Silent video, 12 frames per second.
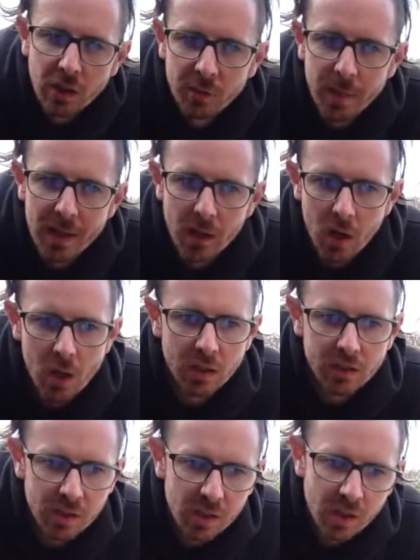spent the
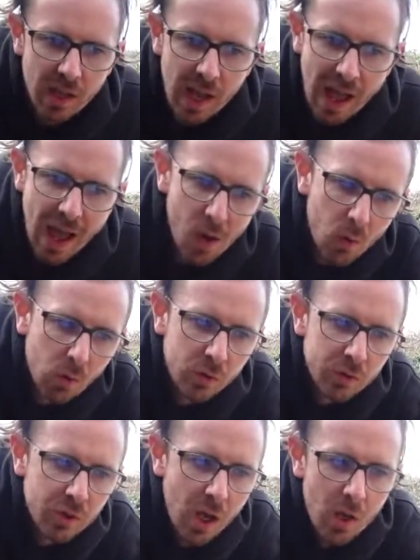last hour
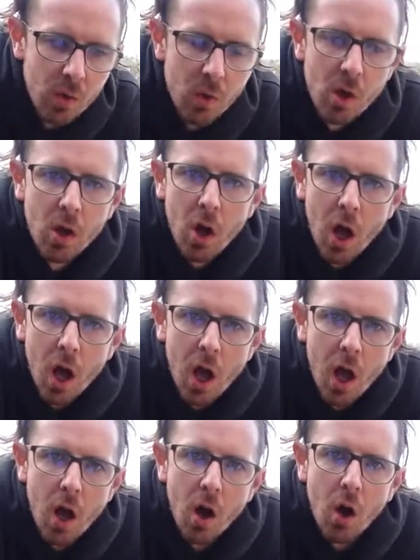or so
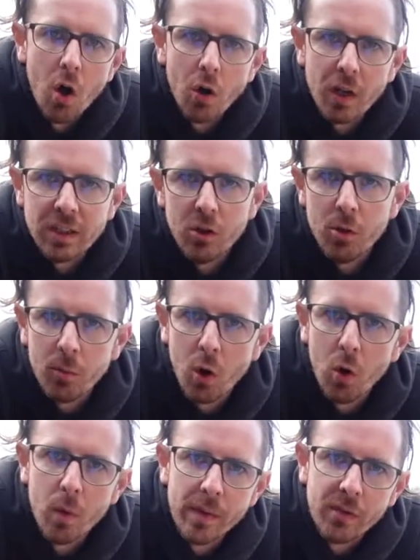on a Zoom
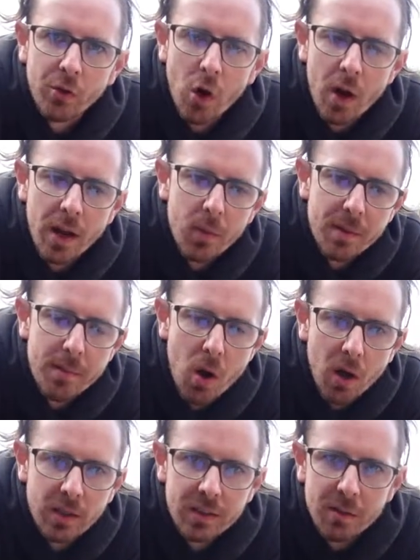call with China, with the
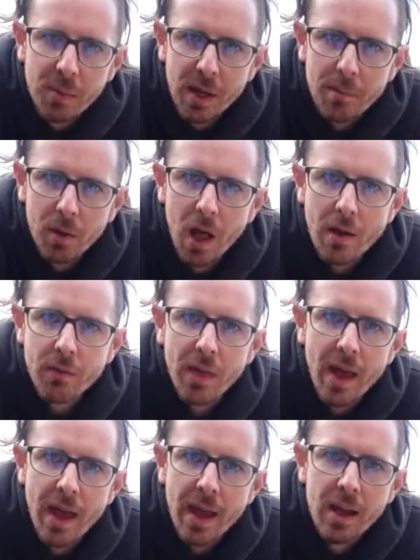marketing people over
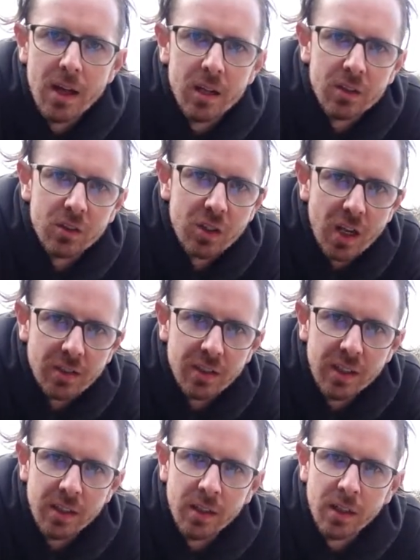there,
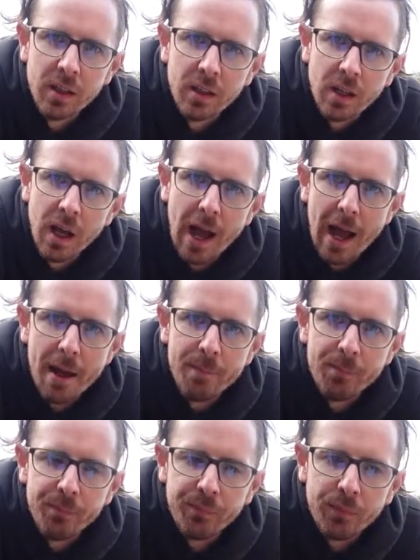discussing
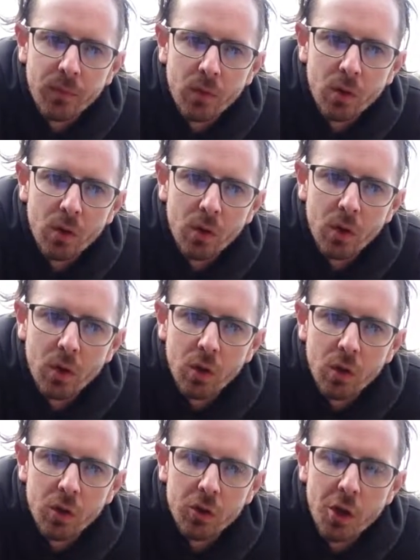
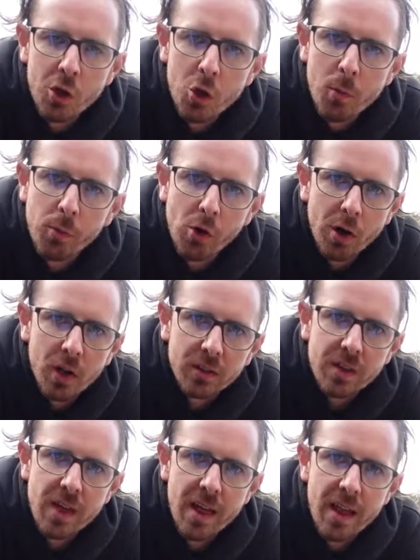the new
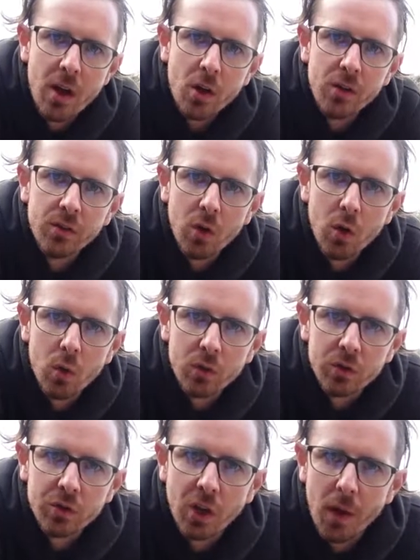products they're looking to
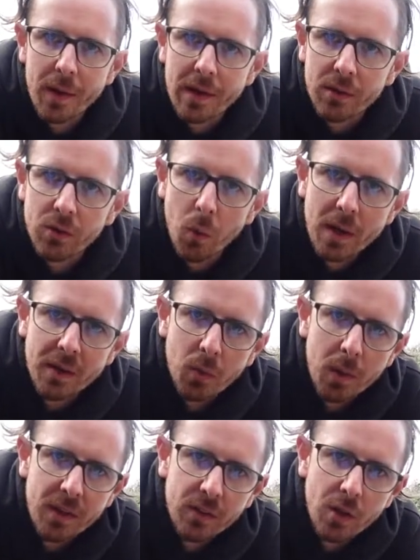launch going into
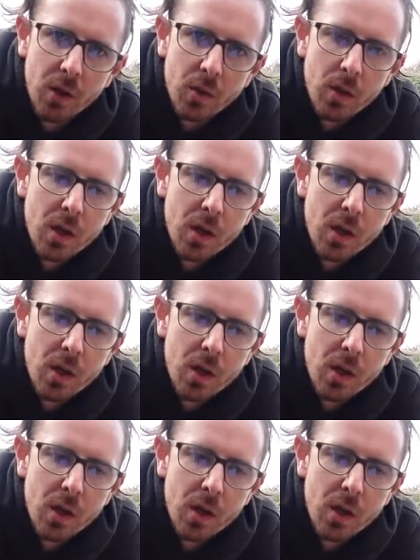2022.